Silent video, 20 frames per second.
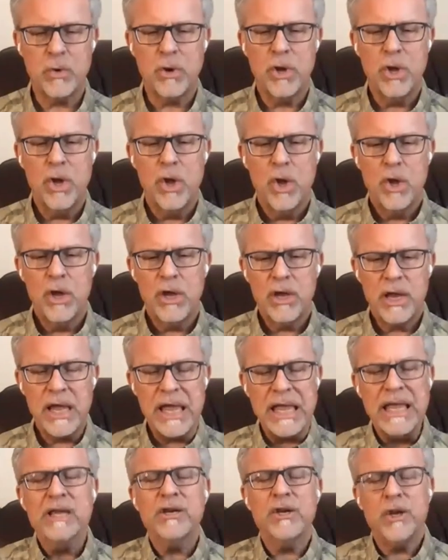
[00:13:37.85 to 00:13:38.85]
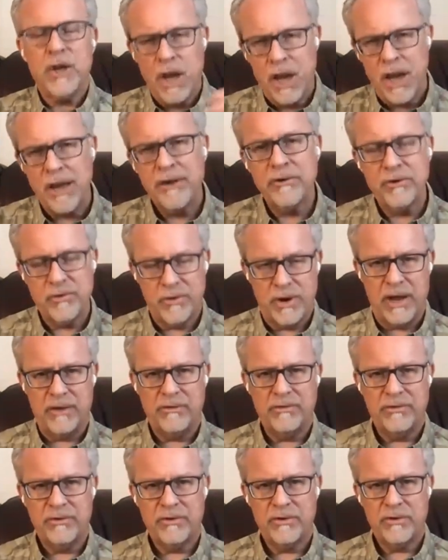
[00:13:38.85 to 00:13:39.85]
So in
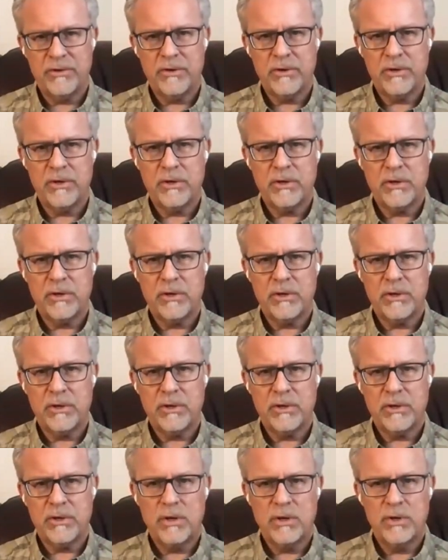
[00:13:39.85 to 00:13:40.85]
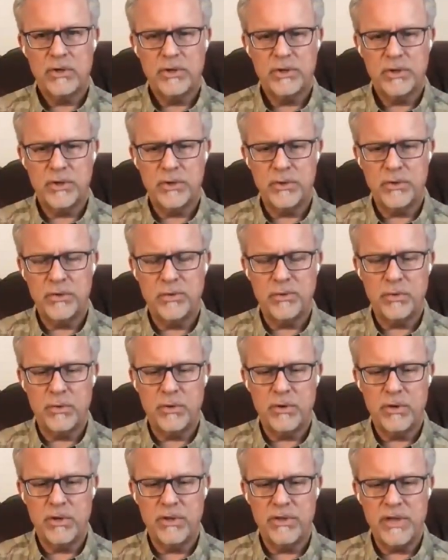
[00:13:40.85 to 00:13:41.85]
contrast
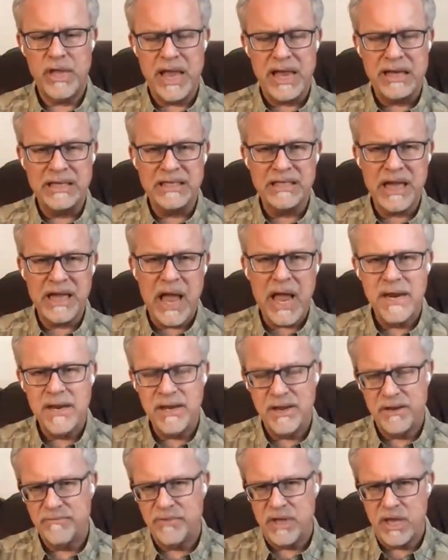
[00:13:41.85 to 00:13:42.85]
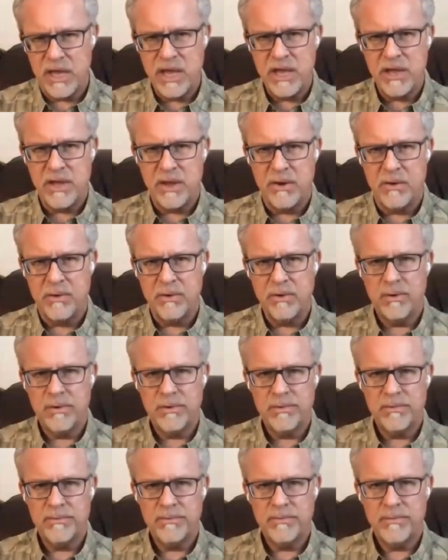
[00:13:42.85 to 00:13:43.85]
to the anxiety of the
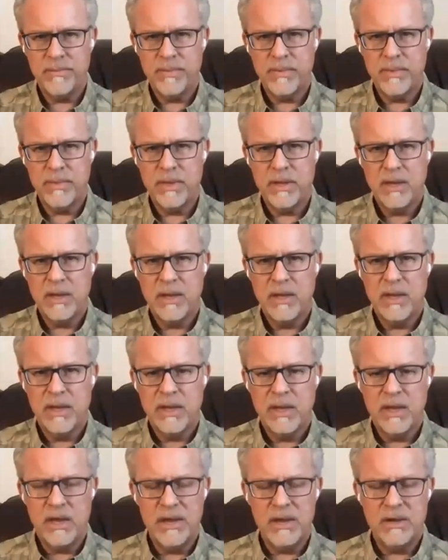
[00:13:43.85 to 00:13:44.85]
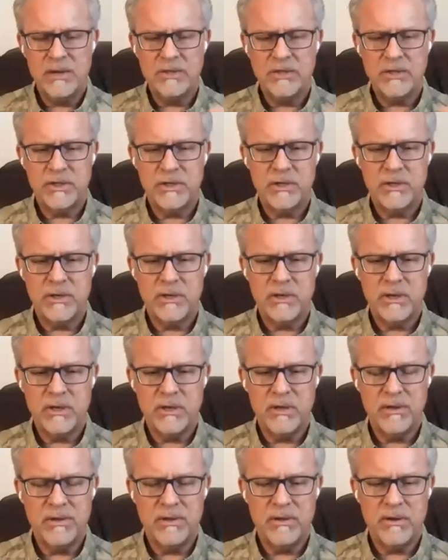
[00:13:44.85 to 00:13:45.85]
ego is
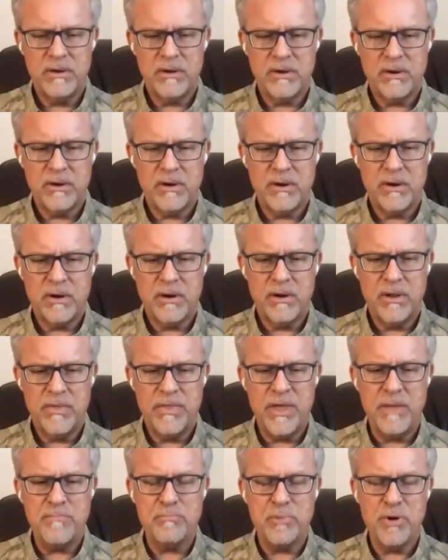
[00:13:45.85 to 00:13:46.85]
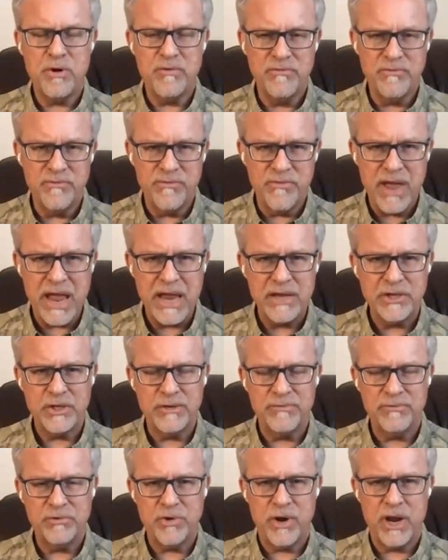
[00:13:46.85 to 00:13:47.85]
the
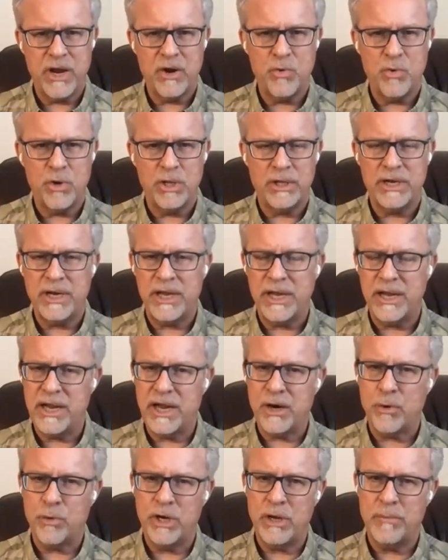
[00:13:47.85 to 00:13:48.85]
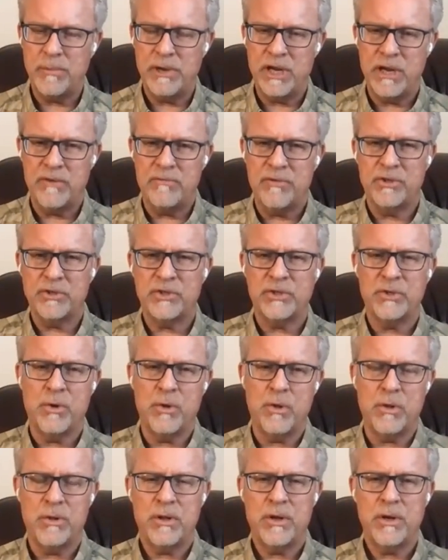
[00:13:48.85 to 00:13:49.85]
pervasive tranquility and equanimity of the
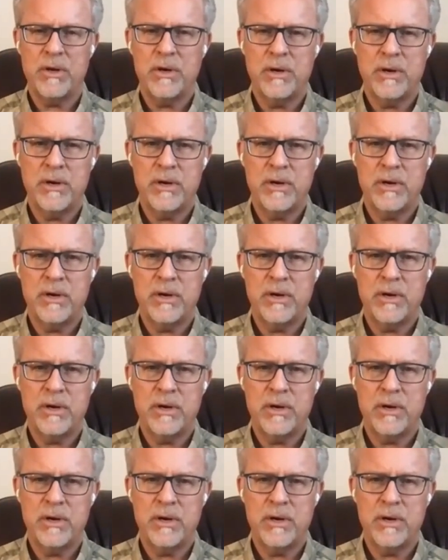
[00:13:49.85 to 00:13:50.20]
soul.